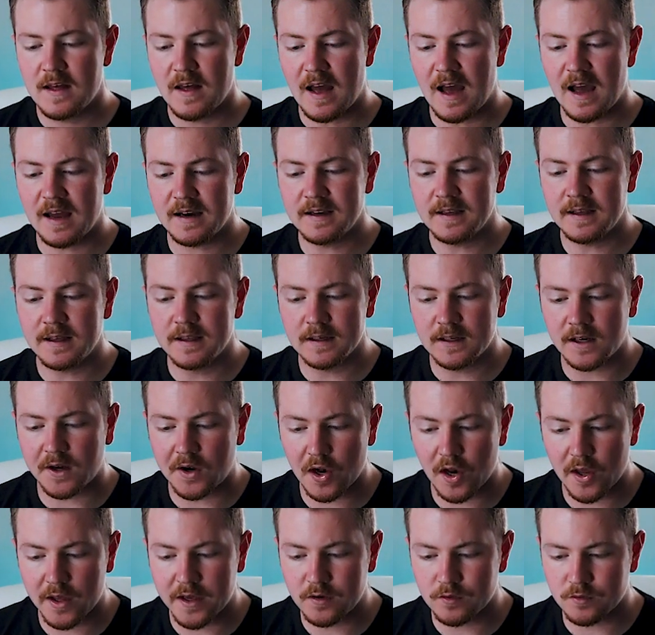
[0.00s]
Adding in
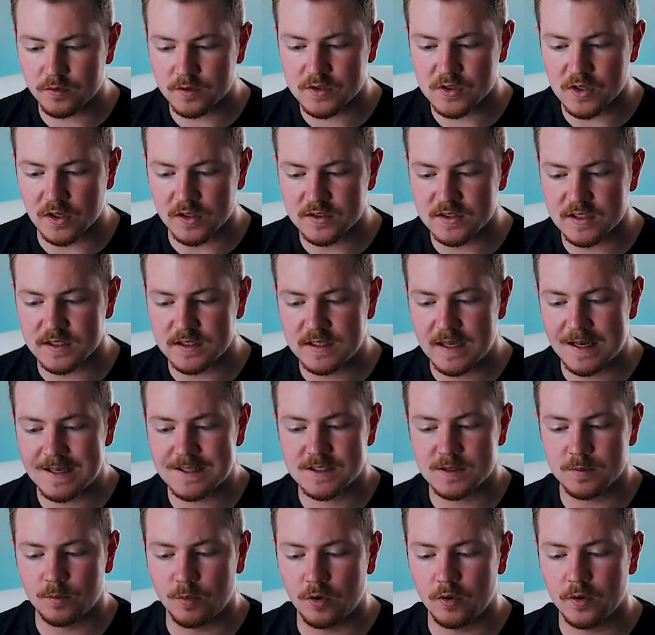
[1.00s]
client results and
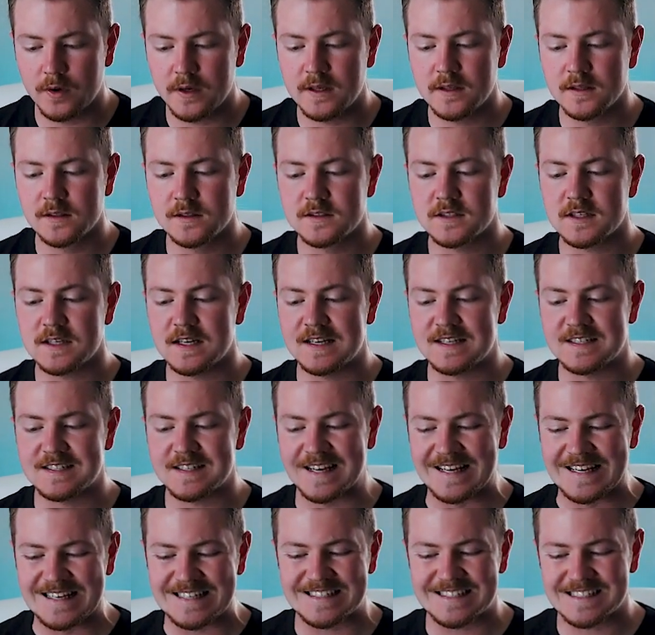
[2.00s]
testimonials is
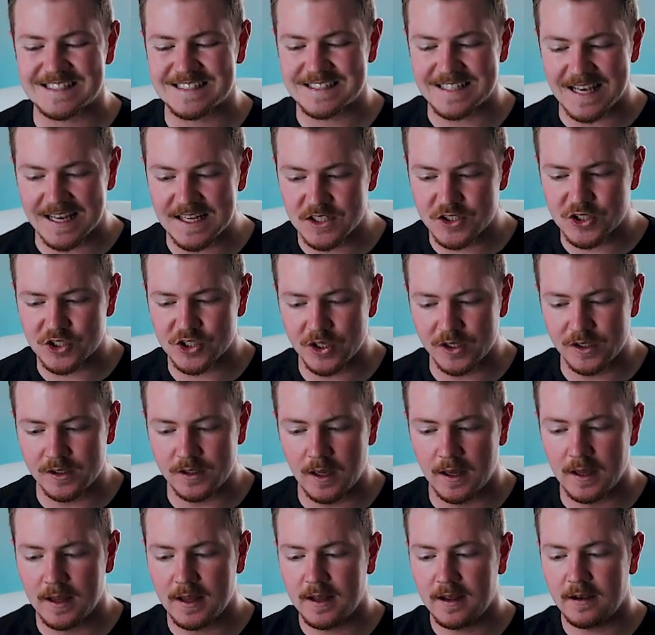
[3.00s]

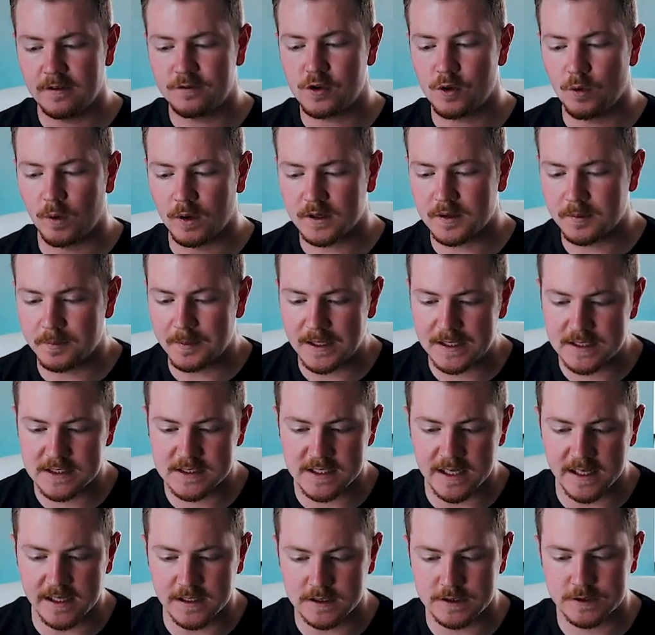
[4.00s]
essential if you want to make
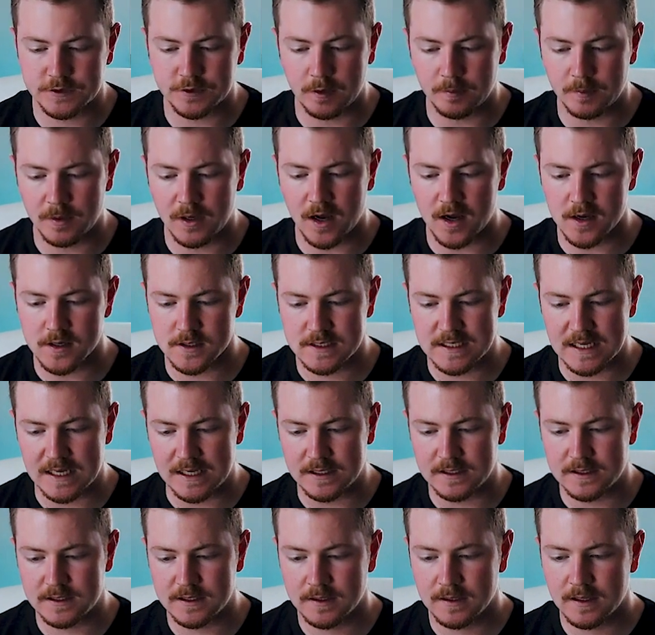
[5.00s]
sales from
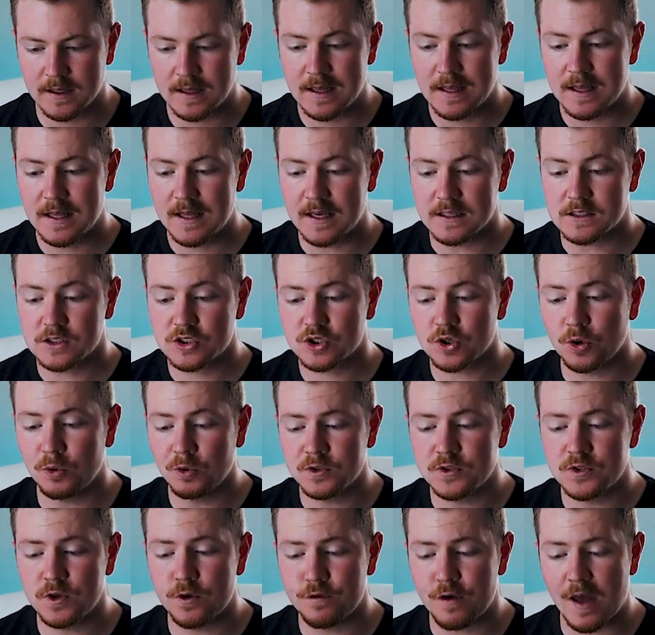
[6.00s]
content. It
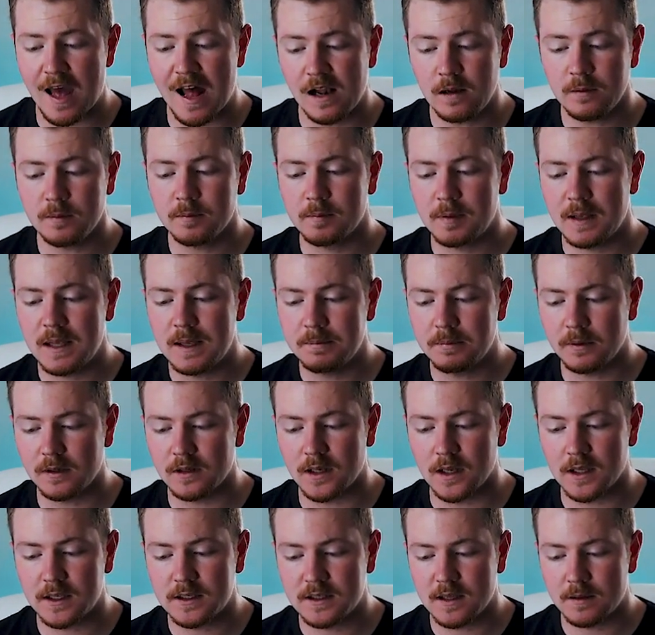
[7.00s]
shows you've helped people
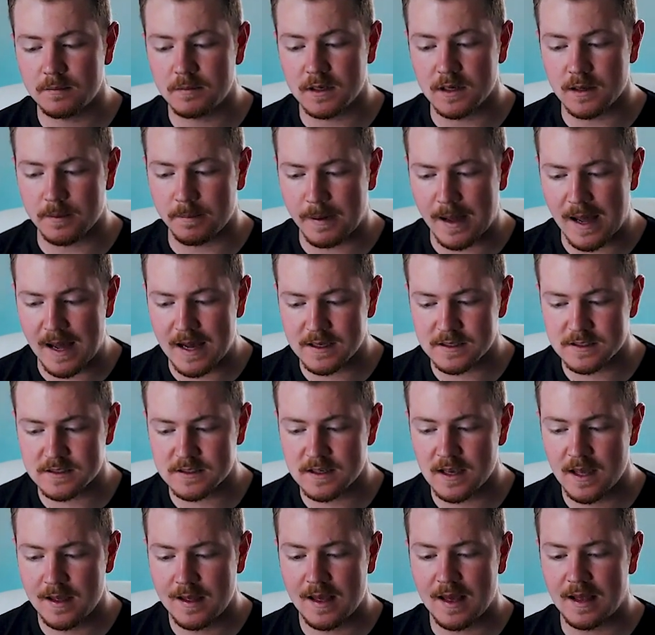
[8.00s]
like them in the
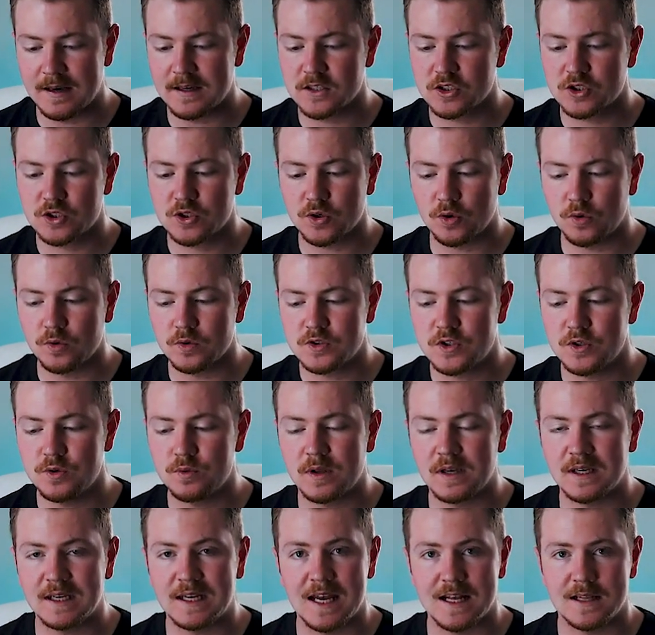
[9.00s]
past and it shows you
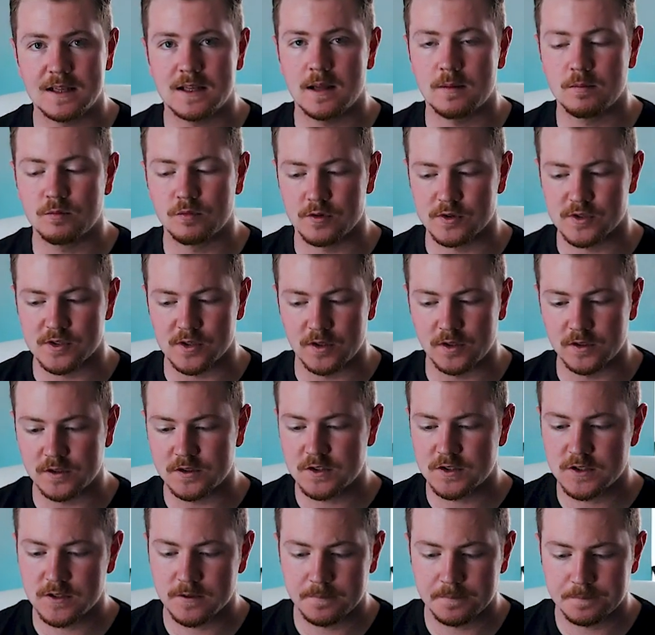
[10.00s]
can get them
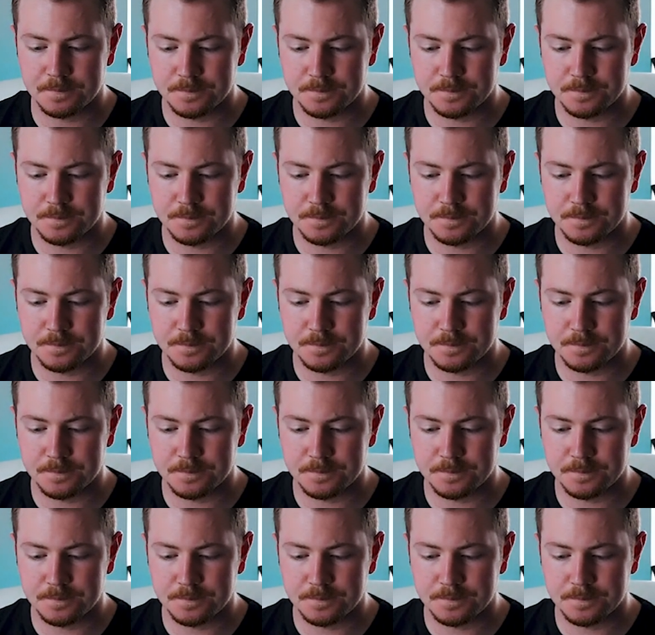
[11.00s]
results.